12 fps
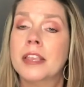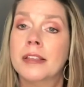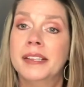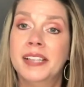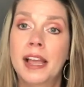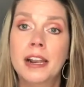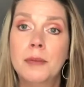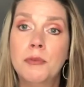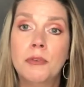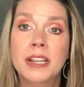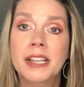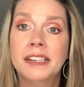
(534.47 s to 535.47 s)
sign up
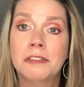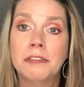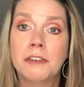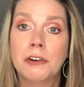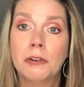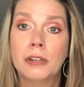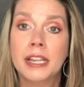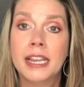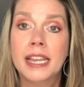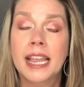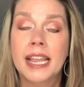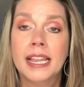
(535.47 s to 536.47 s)
on his referral
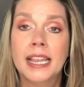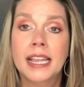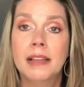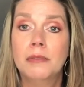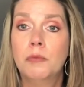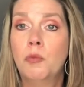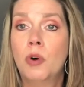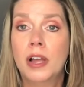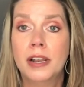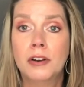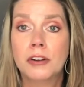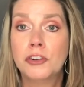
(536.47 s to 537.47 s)
link and get
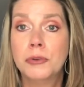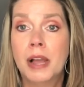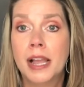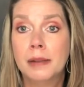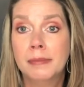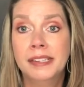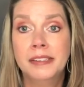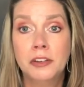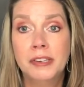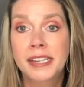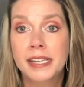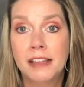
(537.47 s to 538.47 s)
1 or 2 items
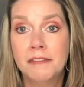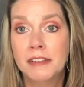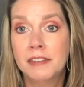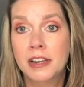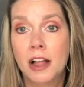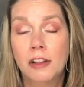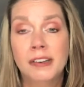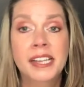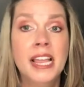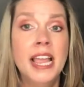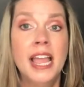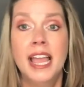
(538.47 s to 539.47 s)
using that $50,
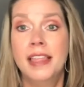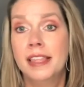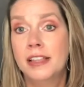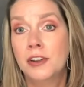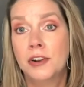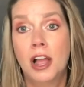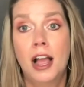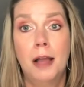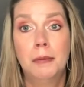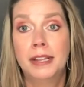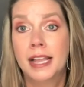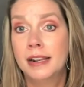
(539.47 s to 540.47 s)
and then you're not
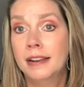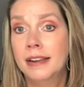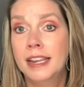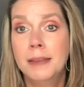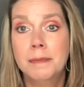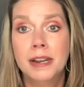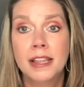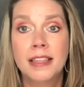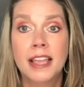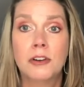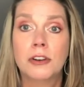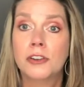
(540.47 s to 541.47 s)
obligated to keep
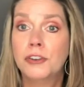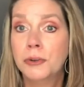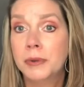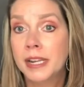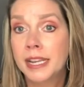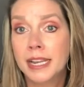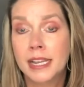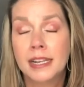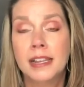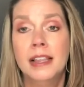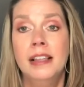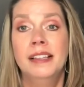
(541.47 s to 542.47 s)
anything or to do it again.
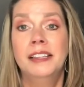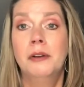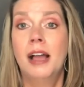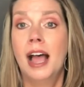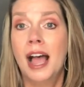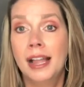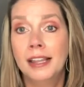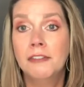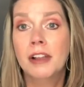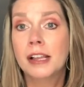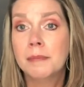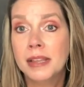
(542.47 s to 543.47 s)
So I highly
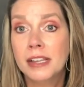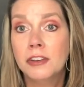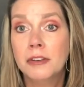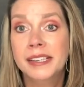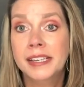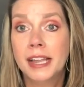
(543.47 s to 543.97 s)
recommend using